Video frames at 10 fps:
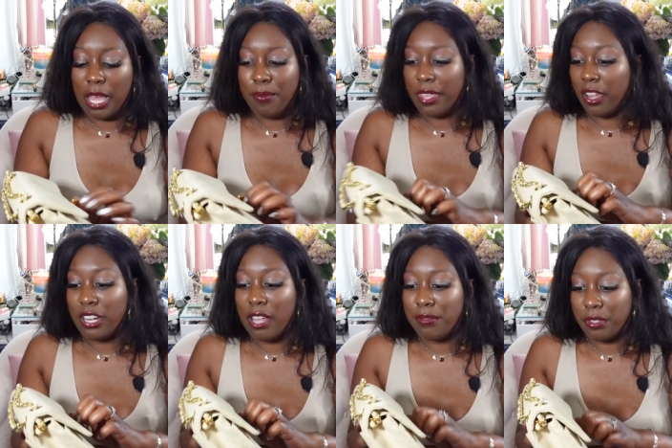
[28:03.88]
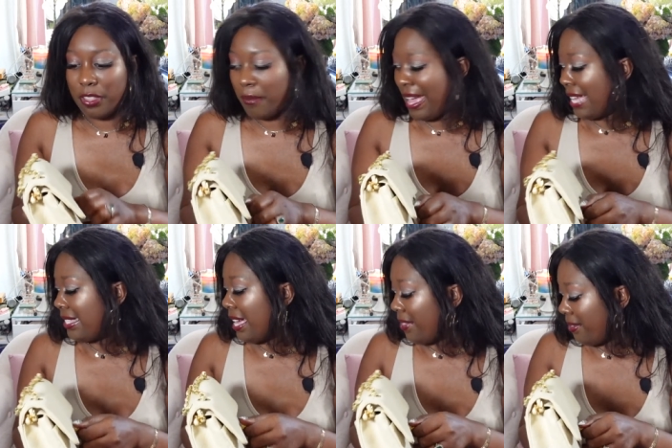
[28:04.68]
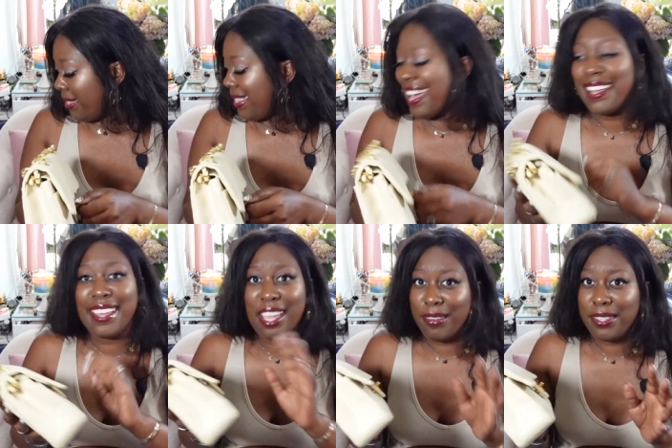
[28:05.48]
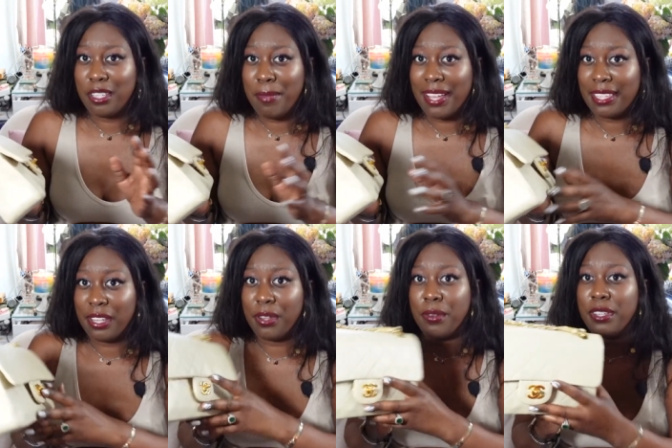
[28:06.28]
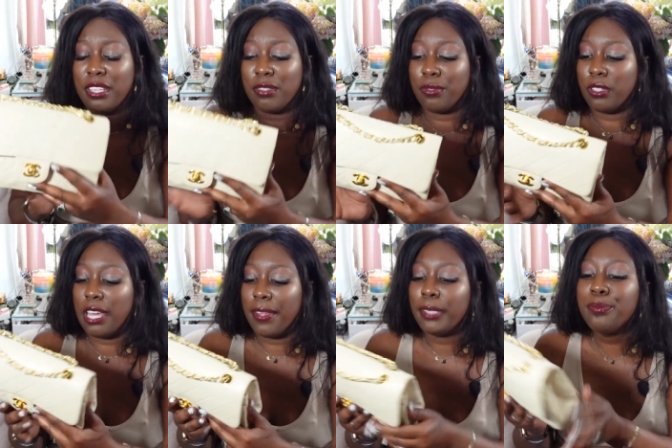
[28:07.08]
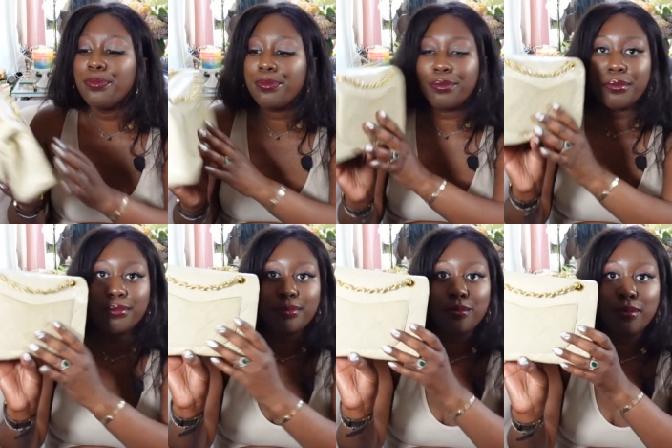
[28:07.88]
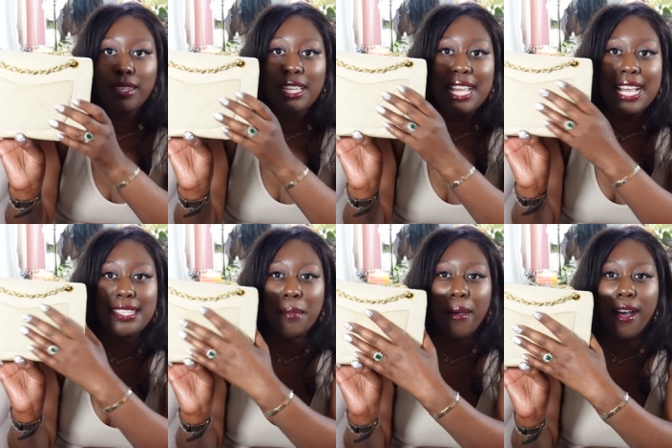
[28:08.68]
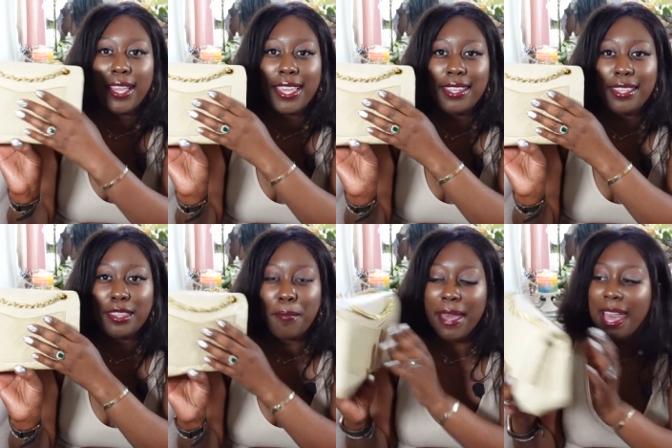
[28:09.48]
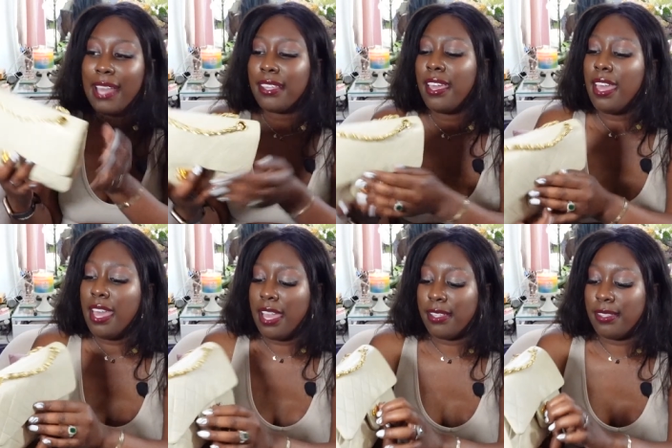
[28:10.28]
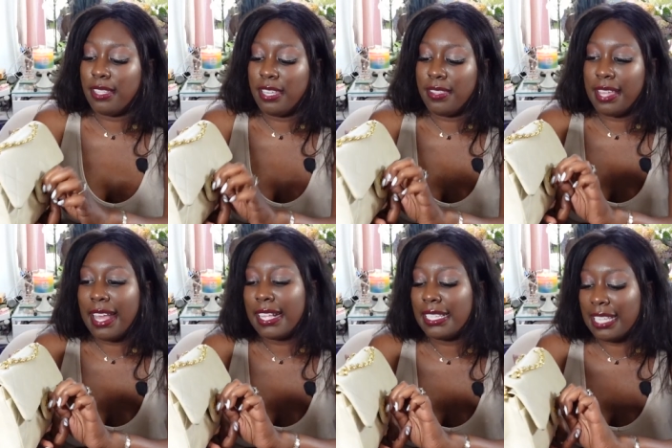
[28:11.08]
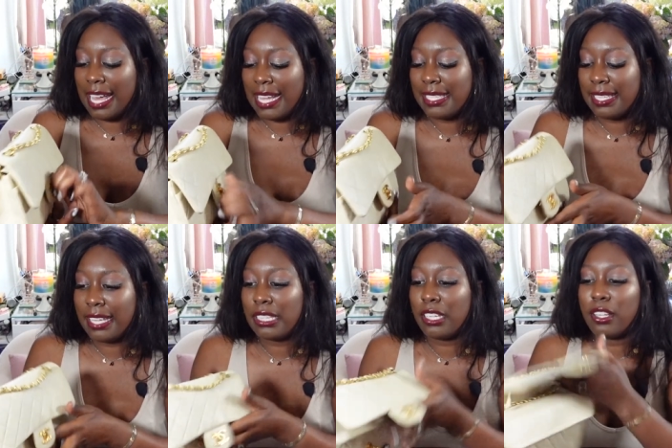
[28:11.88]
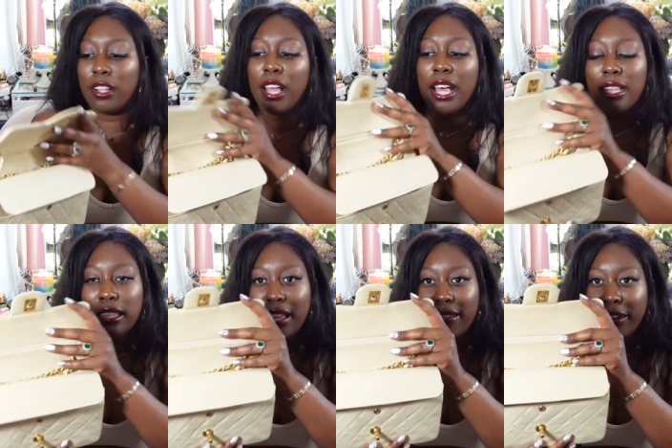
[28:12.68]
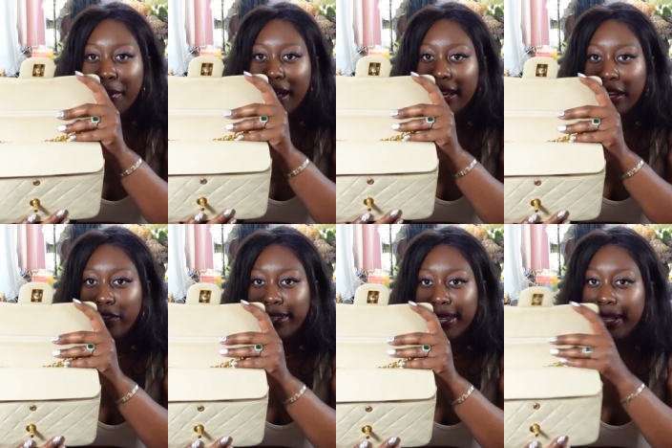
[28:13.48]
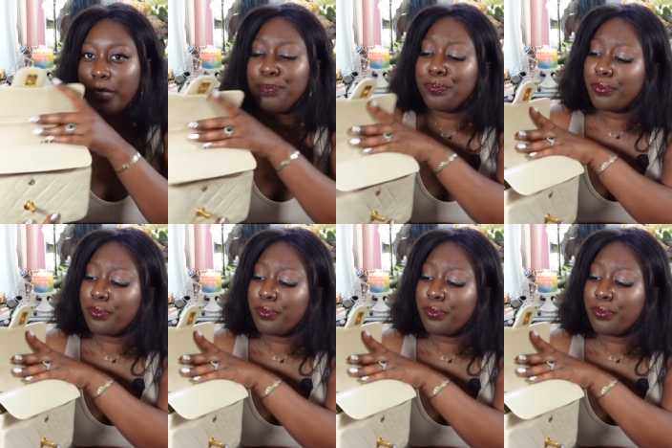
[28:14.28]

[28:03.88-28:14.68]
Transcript: They are not full leather bags. Other than that, every single bag that I own is full leather. It has the pocket in the back, and then that classic little love leather pocket over here,